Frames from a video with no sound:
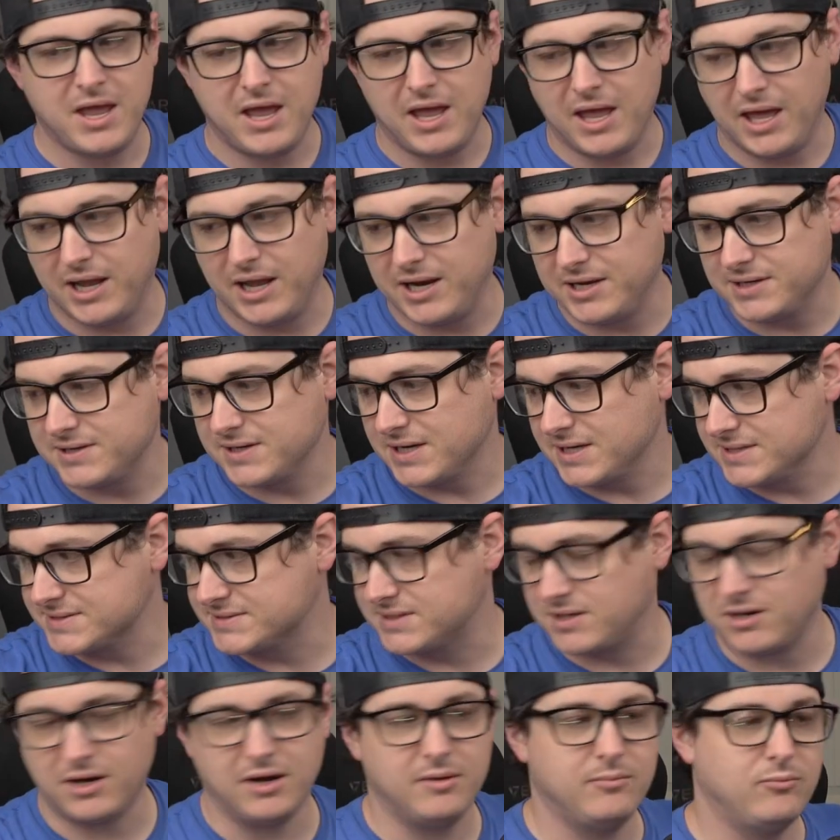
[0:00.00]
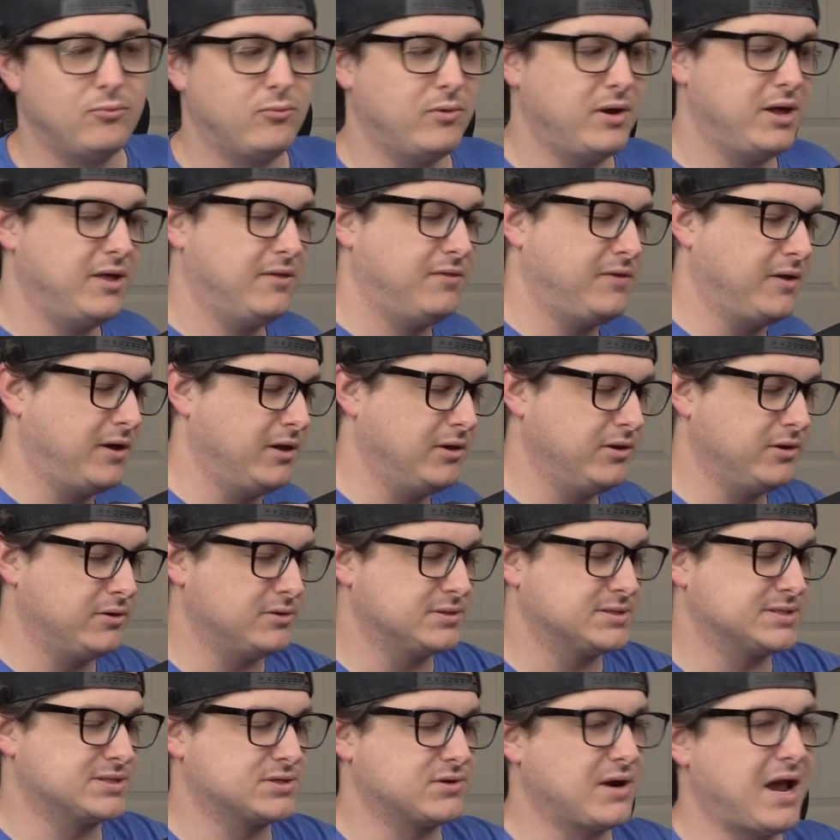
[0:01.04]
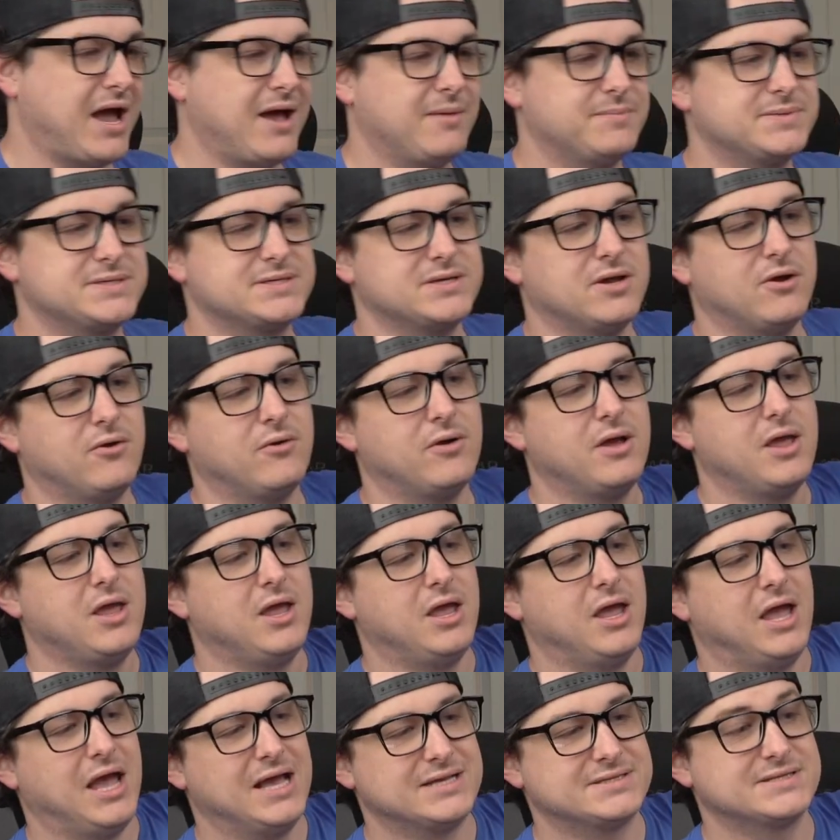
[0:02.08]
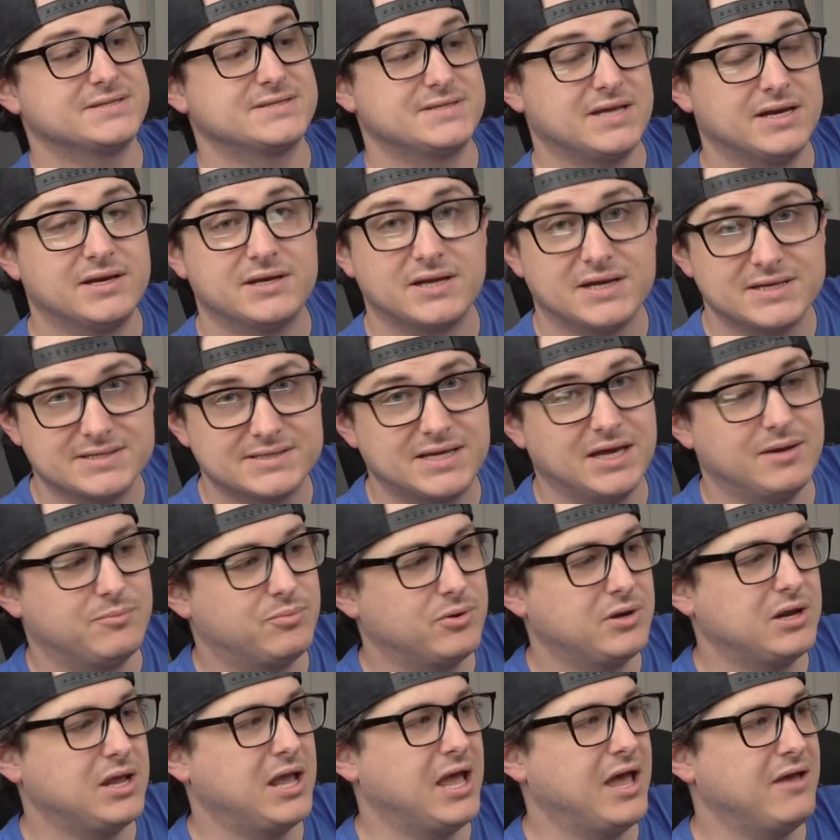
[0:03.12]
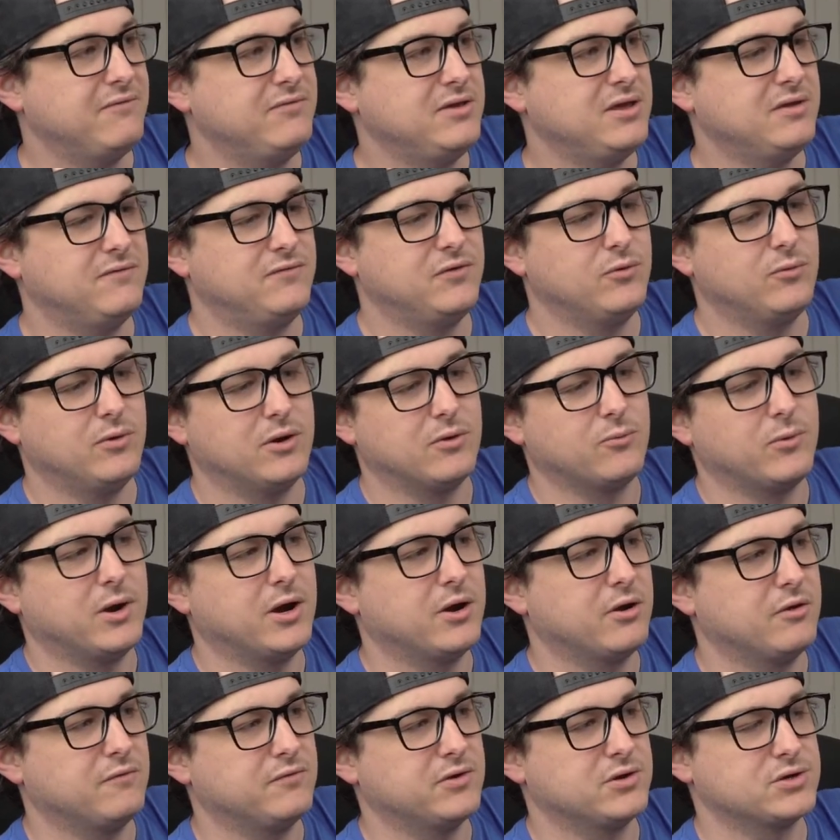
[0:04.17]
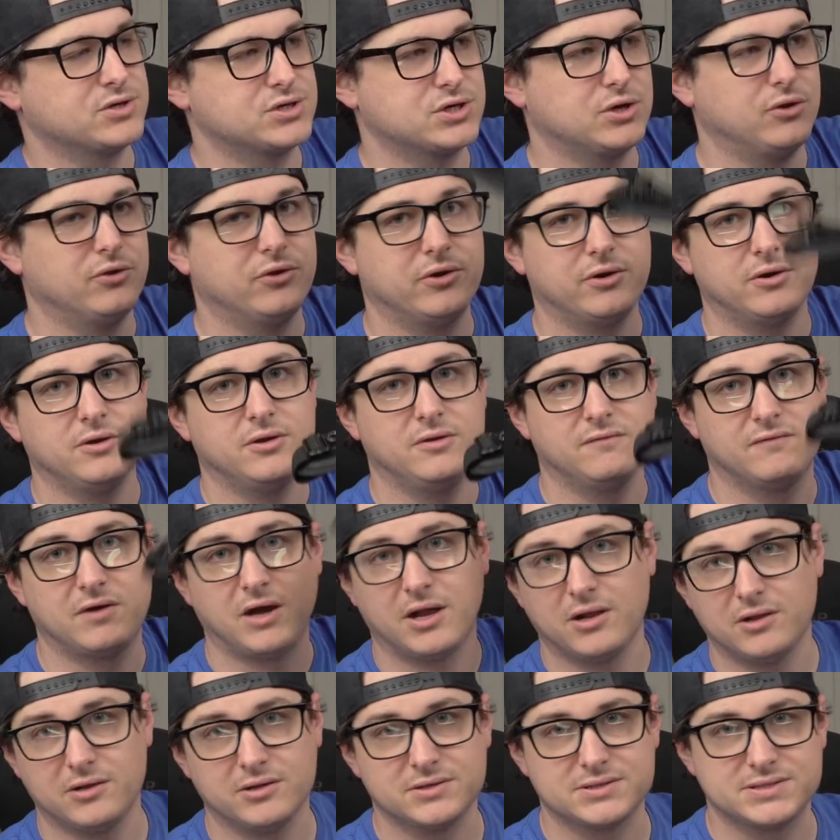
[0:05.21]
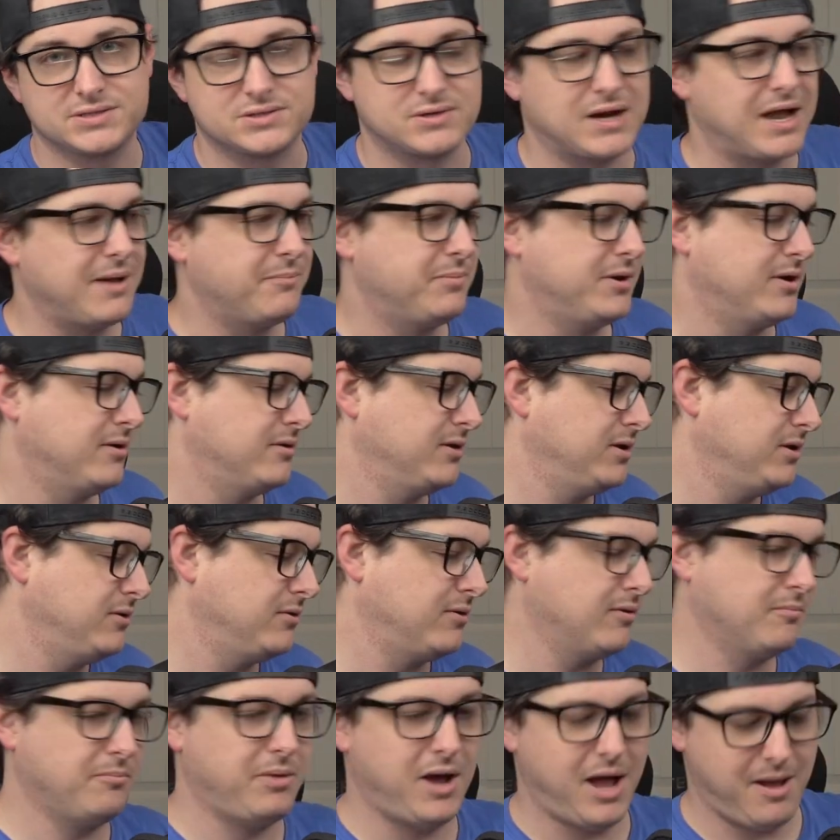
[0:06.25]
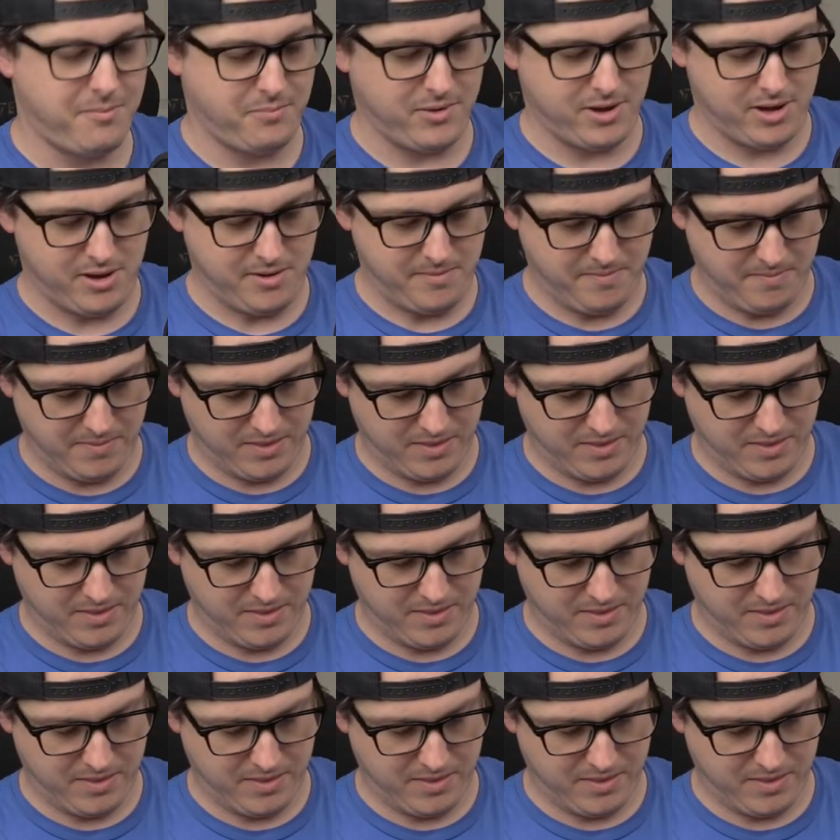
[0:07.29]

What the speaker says: And it does come with a little strap. So as this thing does get pretty heavy, if you want to wear it over your shoulder, you've got a little strap here that you can pop on.